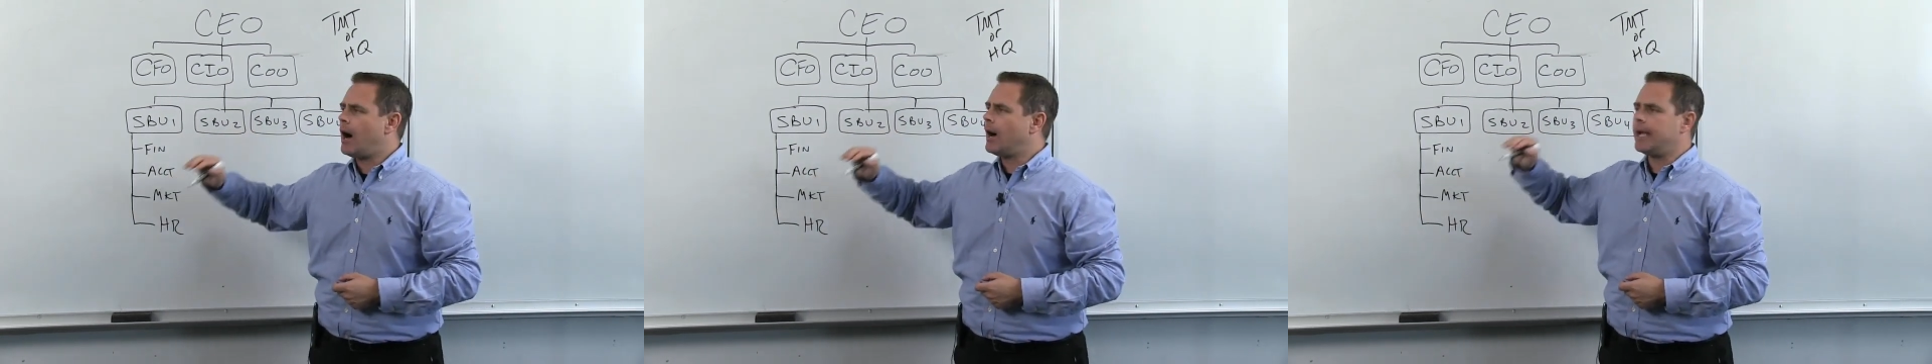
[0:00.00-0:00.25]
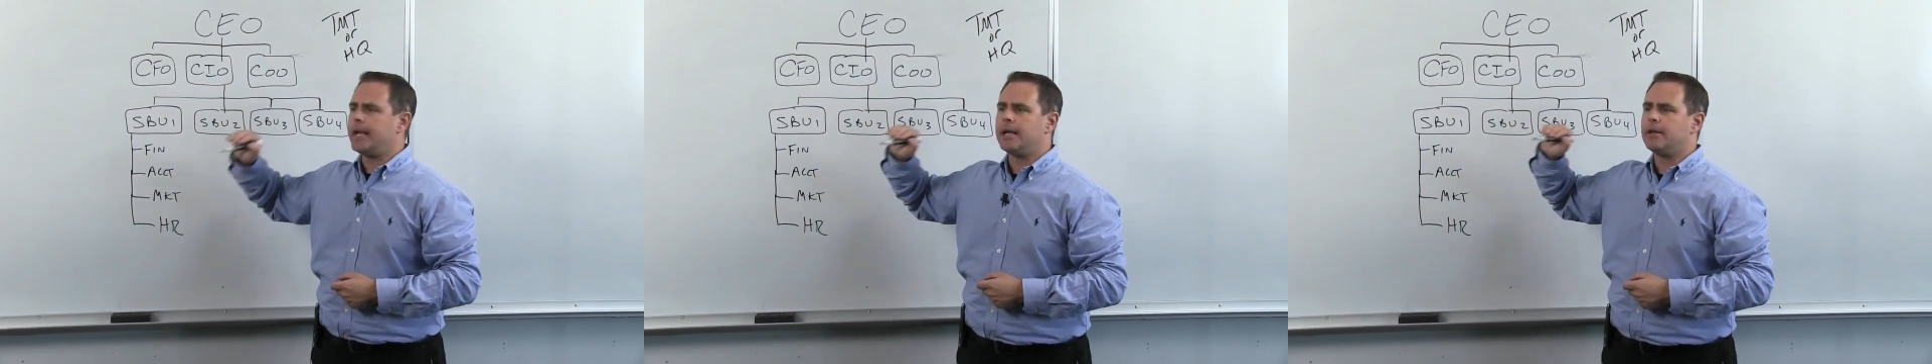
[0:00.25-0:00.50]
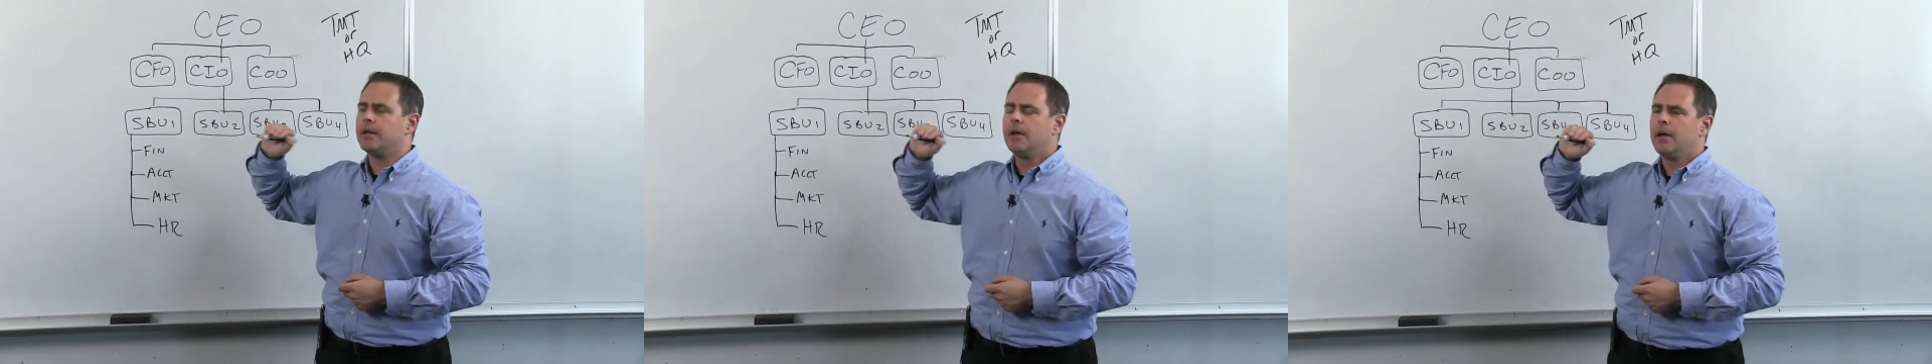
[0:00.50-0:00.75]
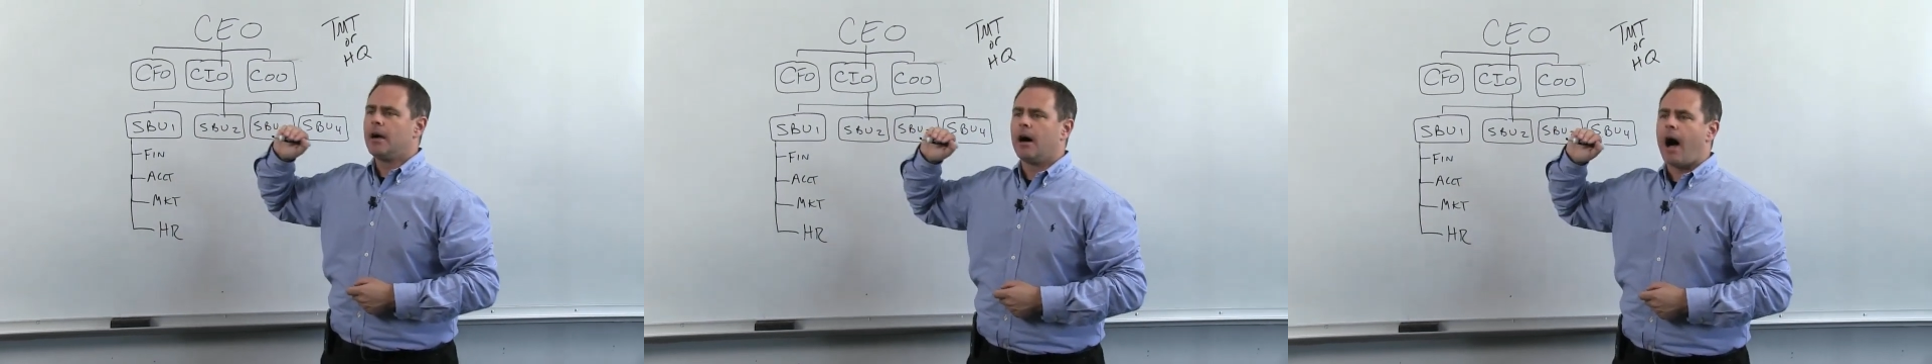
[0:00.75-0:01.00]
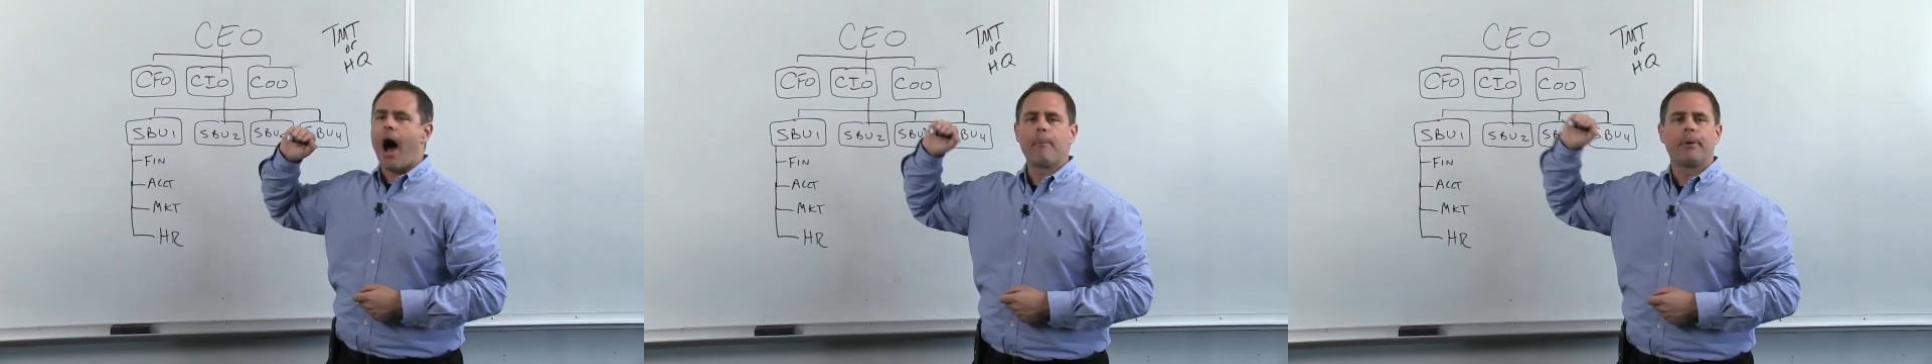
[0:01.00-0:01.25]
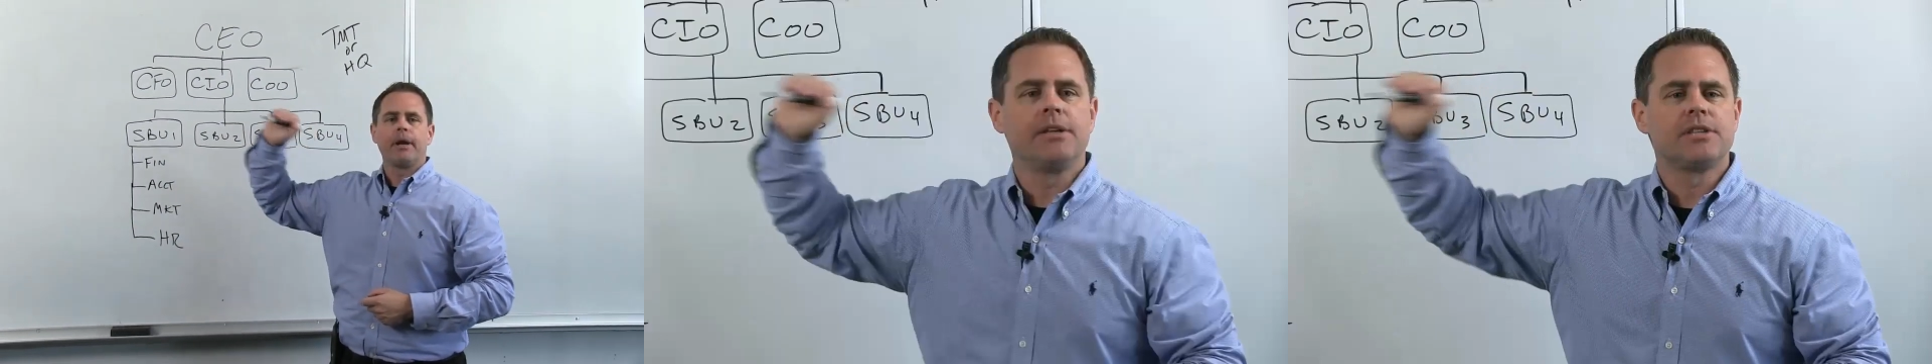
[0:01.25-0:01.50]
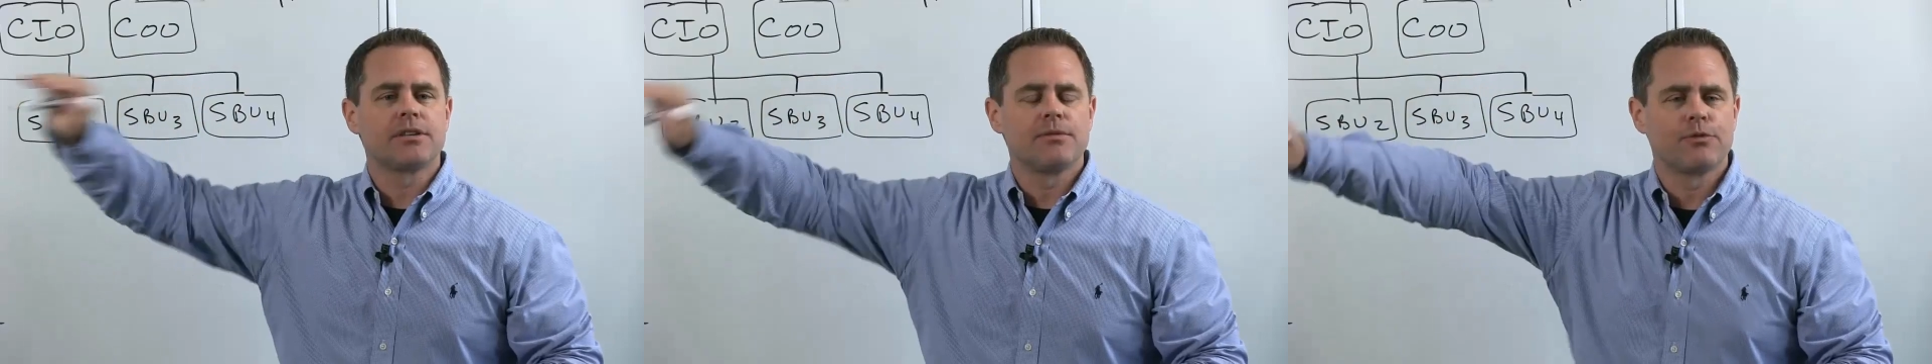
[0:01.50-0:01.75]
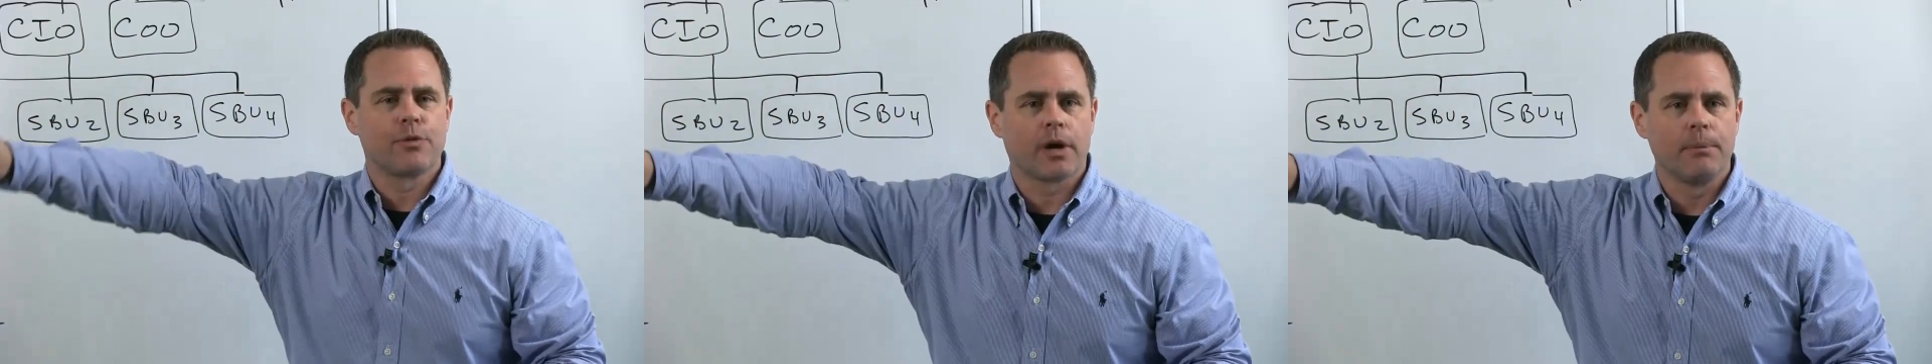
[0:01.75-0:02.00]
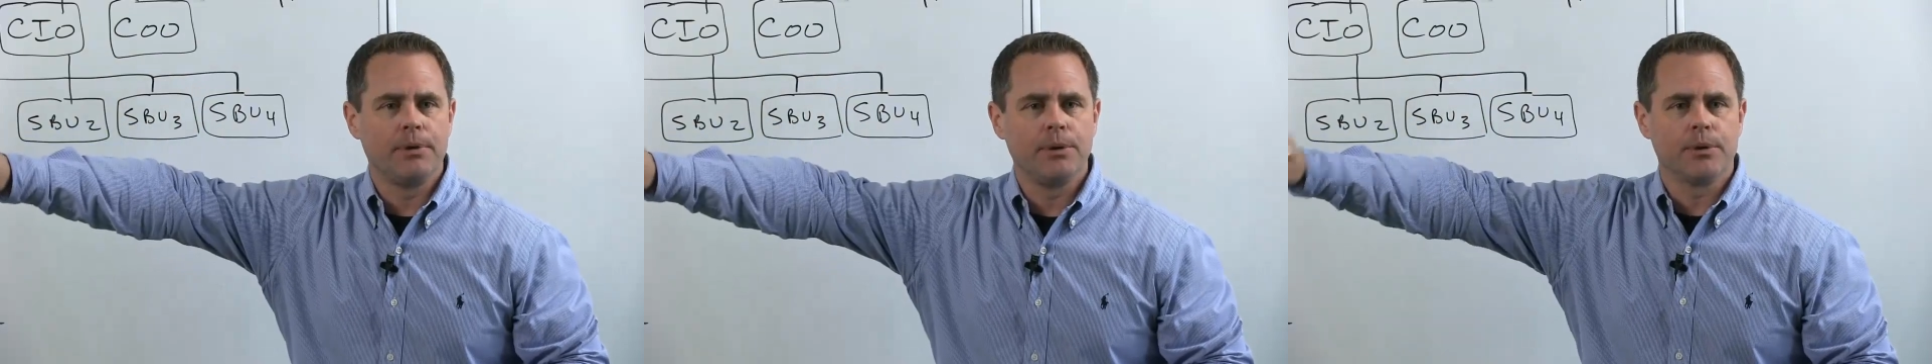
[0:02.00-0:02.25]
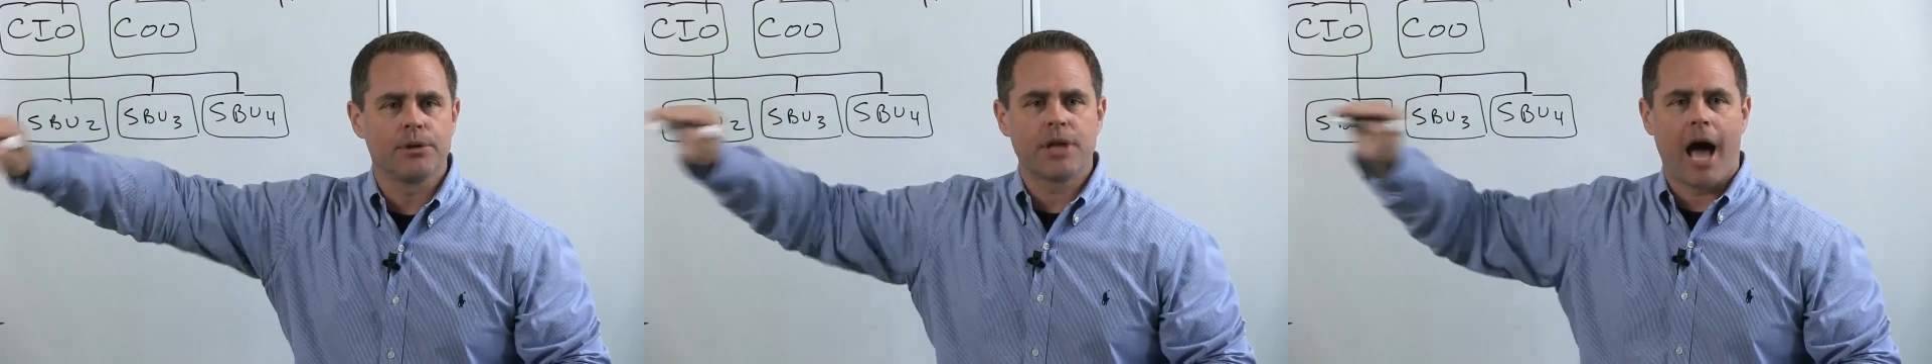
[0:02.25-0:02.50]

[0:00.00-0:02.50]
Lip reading: in operating systems for computers,